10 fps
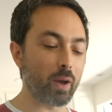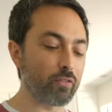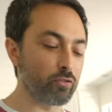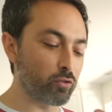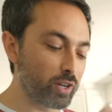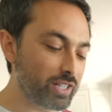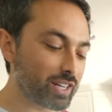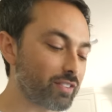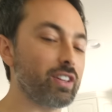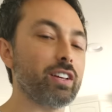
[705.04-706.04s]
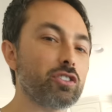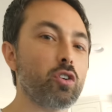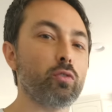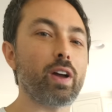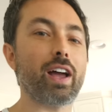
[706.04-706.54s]
By freezing everything
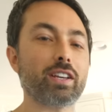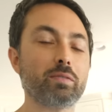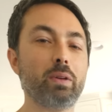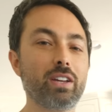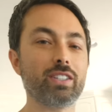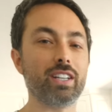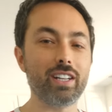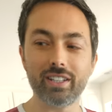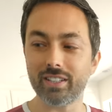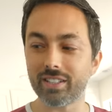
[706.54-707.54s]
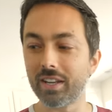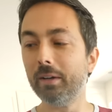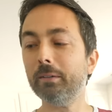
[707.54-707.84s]
so fast, because it is